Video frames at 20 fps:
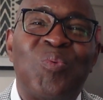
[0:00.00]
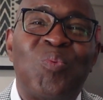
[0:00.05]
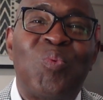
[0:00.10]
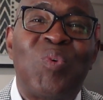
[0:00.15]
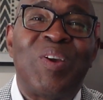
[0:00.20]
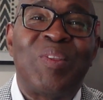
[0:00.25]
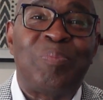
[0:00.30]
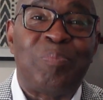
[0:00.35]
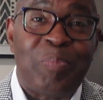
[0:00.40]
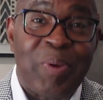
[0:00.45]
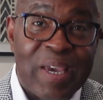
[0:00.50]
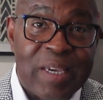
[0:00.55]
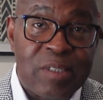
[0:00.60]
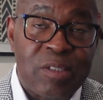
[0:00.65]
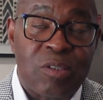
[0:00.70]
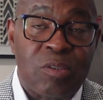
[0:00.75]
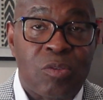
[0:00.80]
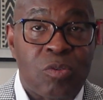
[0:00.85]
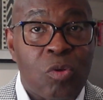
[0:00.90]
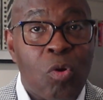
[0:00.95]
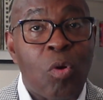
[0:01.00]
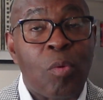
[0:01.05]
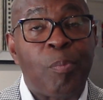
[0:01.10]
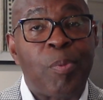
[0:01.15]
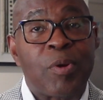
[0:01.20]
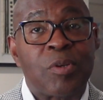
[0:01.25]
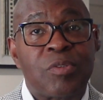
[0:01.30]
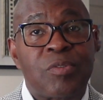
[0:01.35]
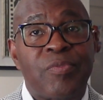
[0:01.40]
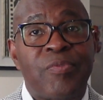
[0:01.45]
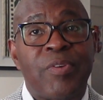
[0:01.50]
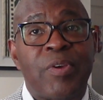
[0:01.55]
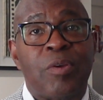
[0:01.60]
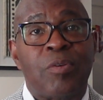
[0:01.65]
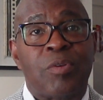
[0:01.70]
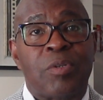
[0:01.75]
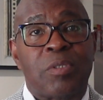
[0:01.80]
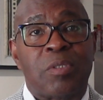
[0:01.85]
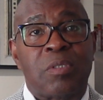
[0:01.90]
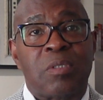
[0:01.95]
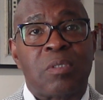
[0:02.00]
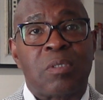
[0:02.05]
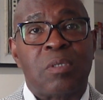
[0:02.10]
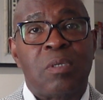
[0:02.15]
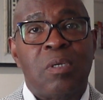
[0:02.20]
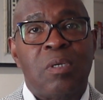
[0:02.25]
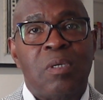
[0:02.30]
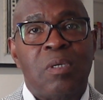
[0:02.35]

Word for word: with patience or perseverance.